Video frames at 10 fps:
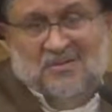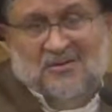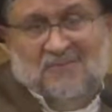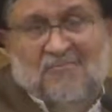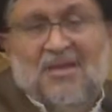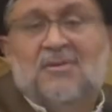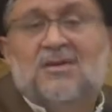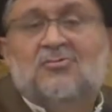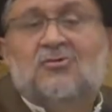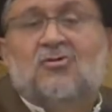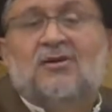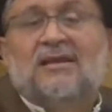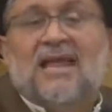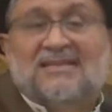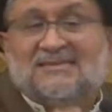Maybe you don't
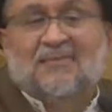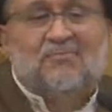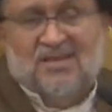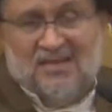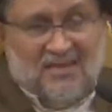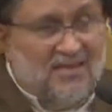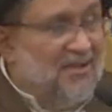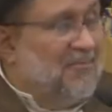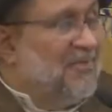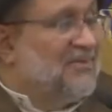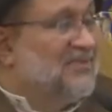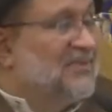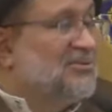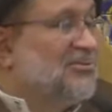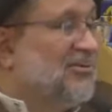like something, but it is
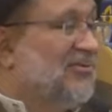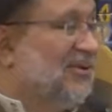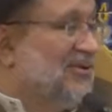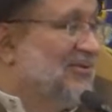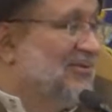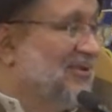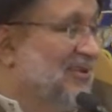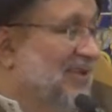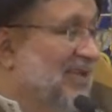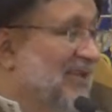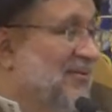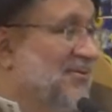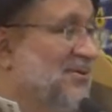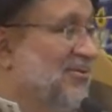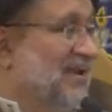good for you. And maybe
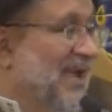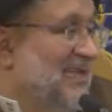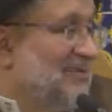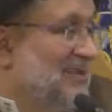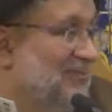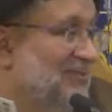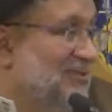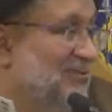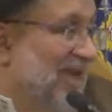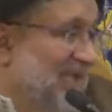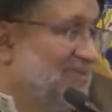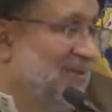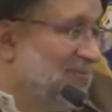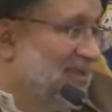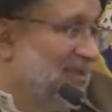you like
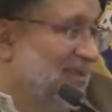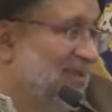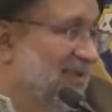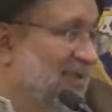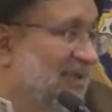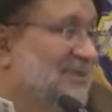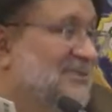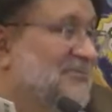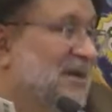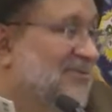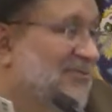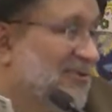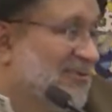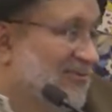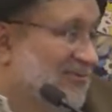something, and it is bad for
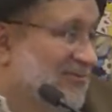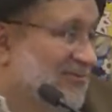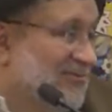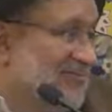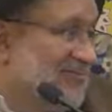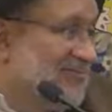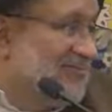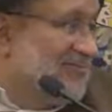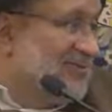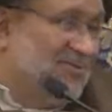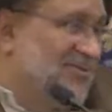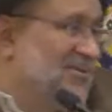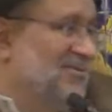you. You don't know.